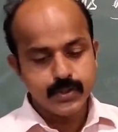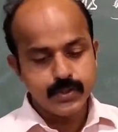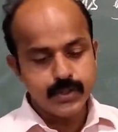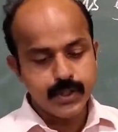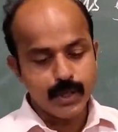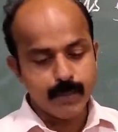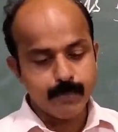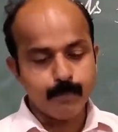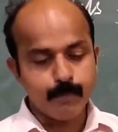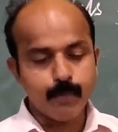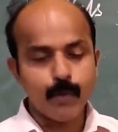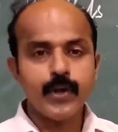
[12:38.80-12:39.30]

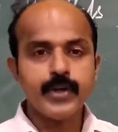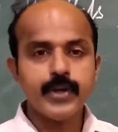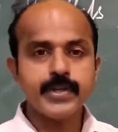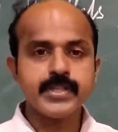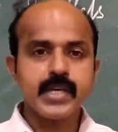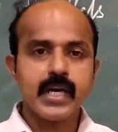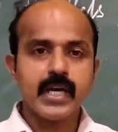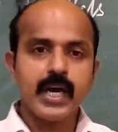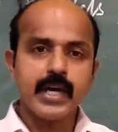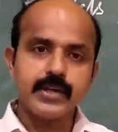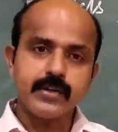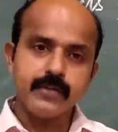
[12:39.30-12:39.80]
The point
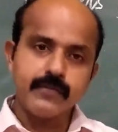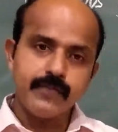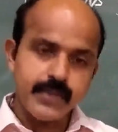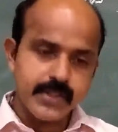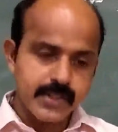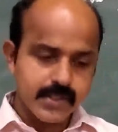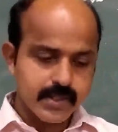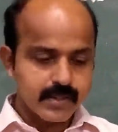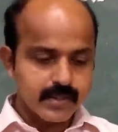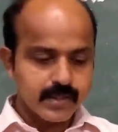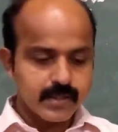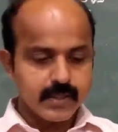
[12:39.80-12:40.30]
at
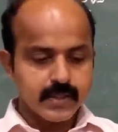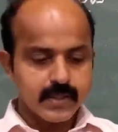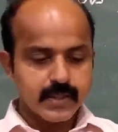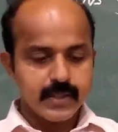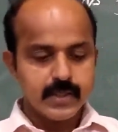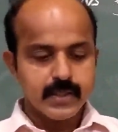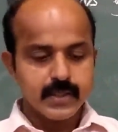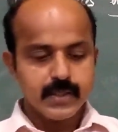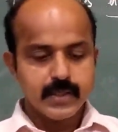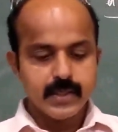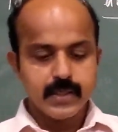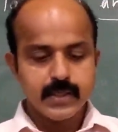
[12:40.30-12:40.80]
which
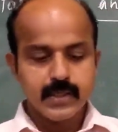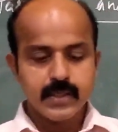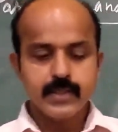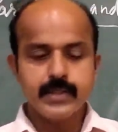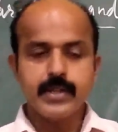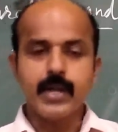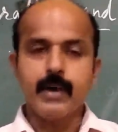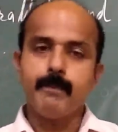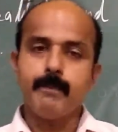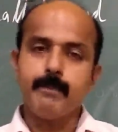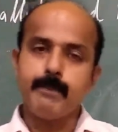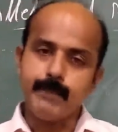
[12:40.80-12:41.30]

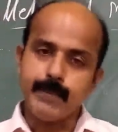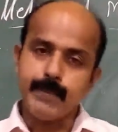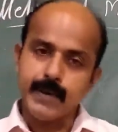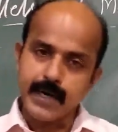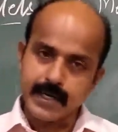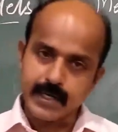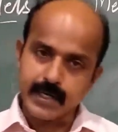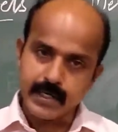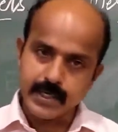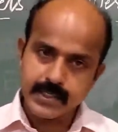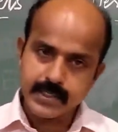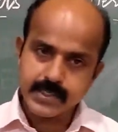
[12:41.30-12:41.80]
the
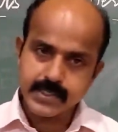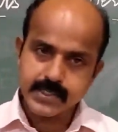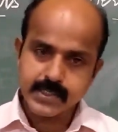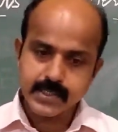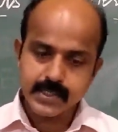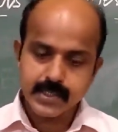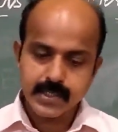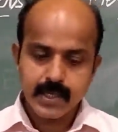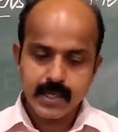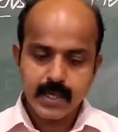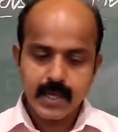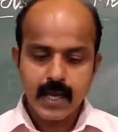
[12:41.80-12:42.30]
parallels
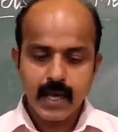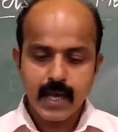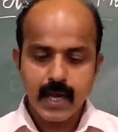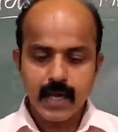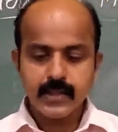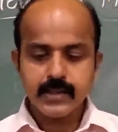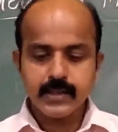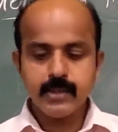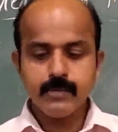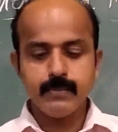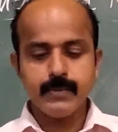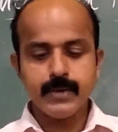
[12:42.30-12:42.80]

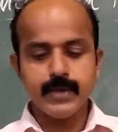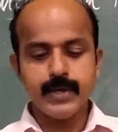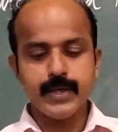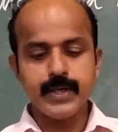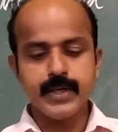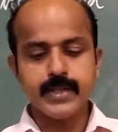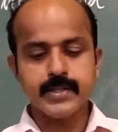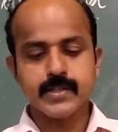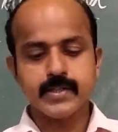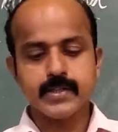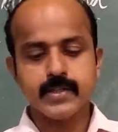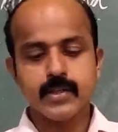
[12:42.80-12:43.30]
and the
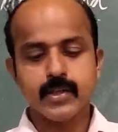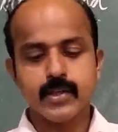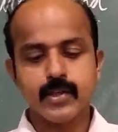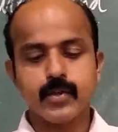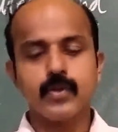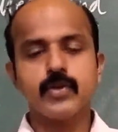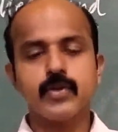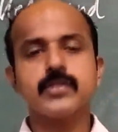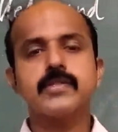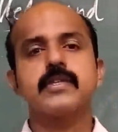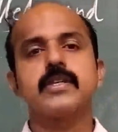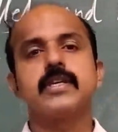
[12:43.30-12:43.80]
meridians
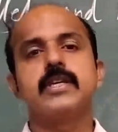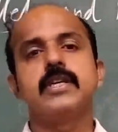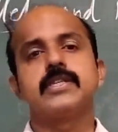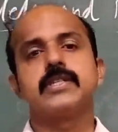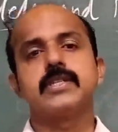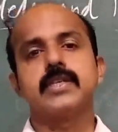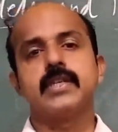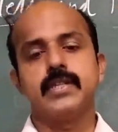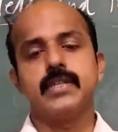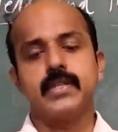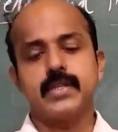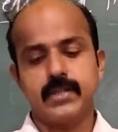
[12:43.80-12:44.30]
cross
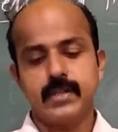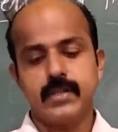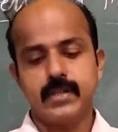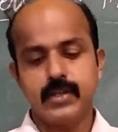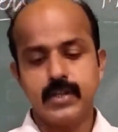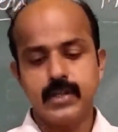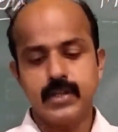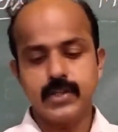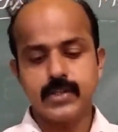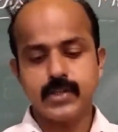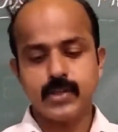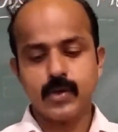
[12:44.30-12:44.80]
each other
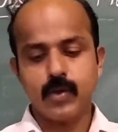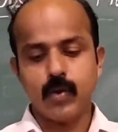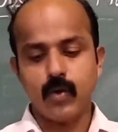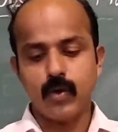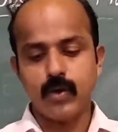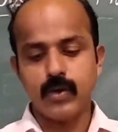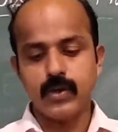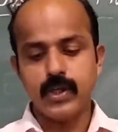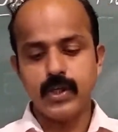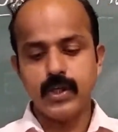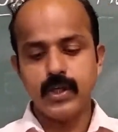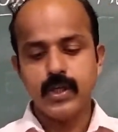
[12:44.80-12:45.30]
is
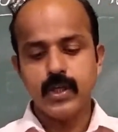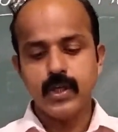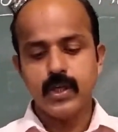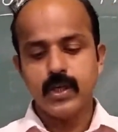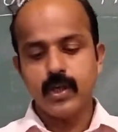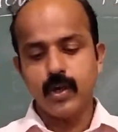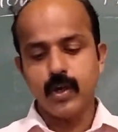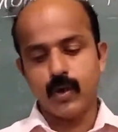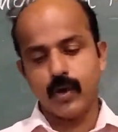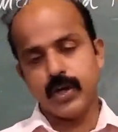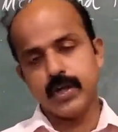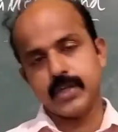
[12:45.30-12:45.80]
called
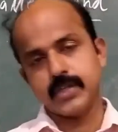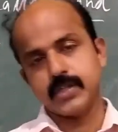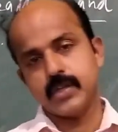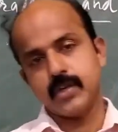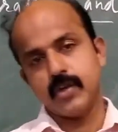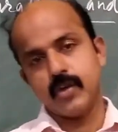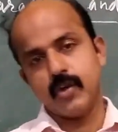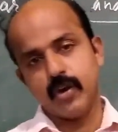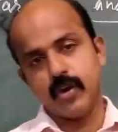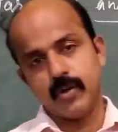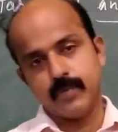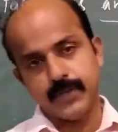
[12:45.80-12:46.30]
the
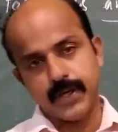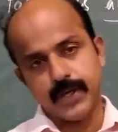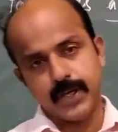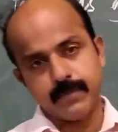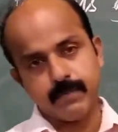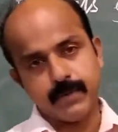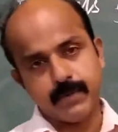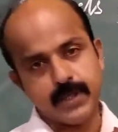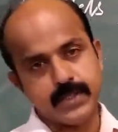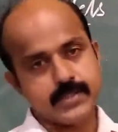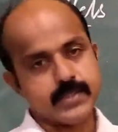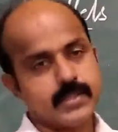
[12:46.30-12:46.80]
location of
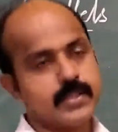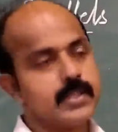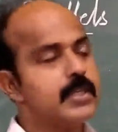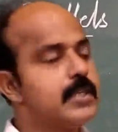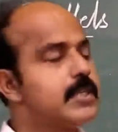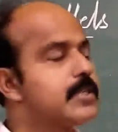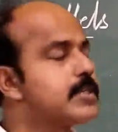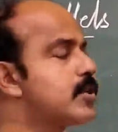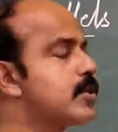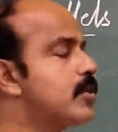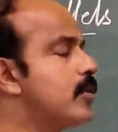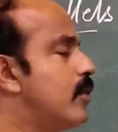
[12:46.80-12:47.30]
that
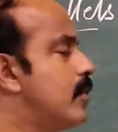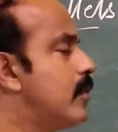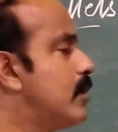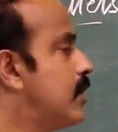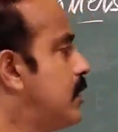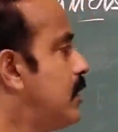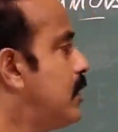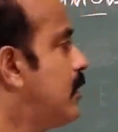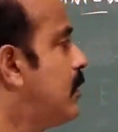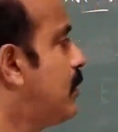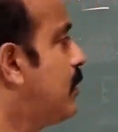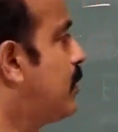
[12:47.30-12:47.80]
place.
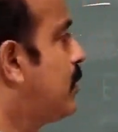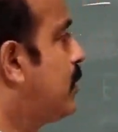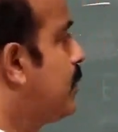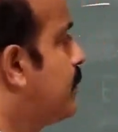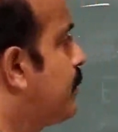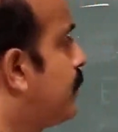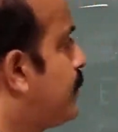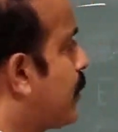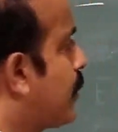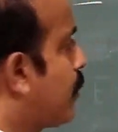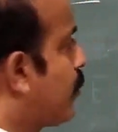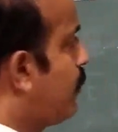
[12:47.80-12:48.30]

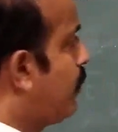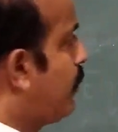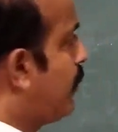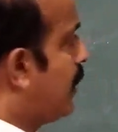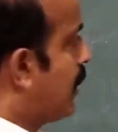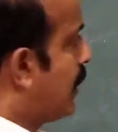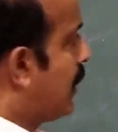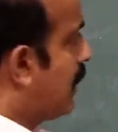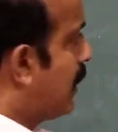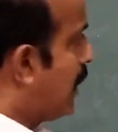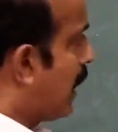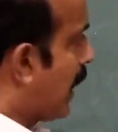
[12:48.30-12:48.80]
So, there will
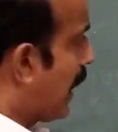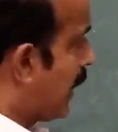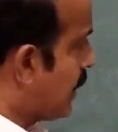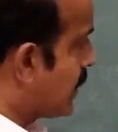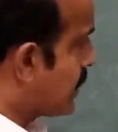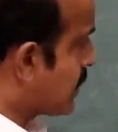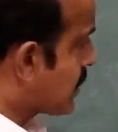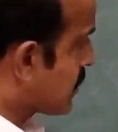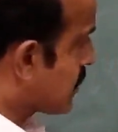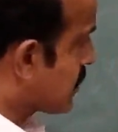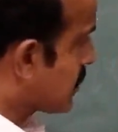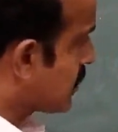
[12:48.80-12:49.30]
be
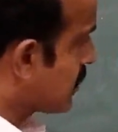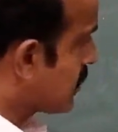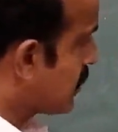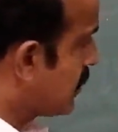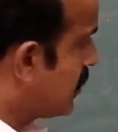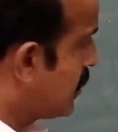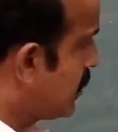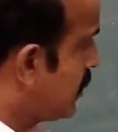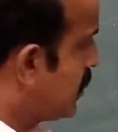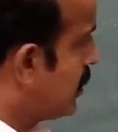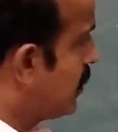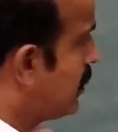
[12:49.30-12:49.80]
lines
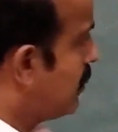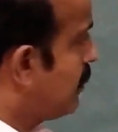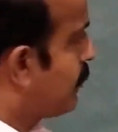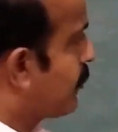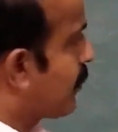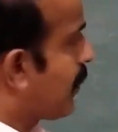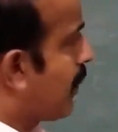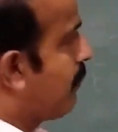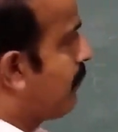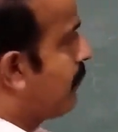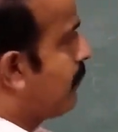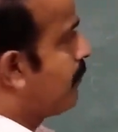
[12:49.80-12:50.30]

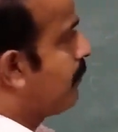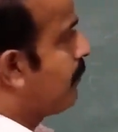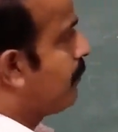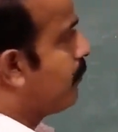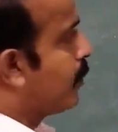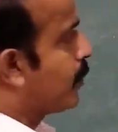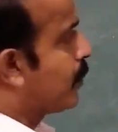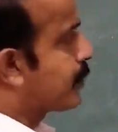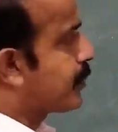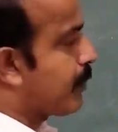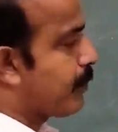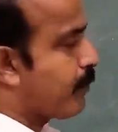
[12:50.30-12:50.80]
from
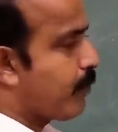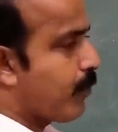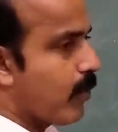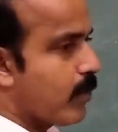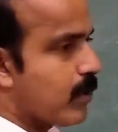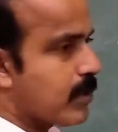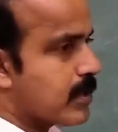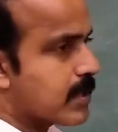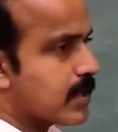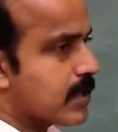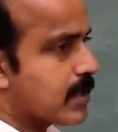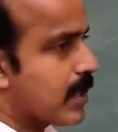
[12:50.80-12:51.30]
both the
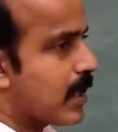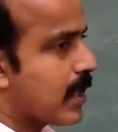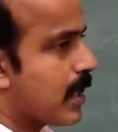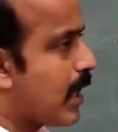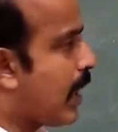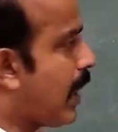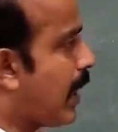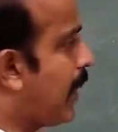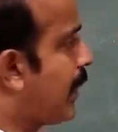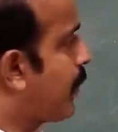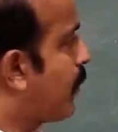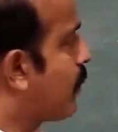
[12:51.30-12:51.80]
poles
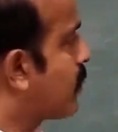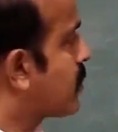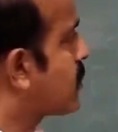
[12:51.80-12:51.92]
and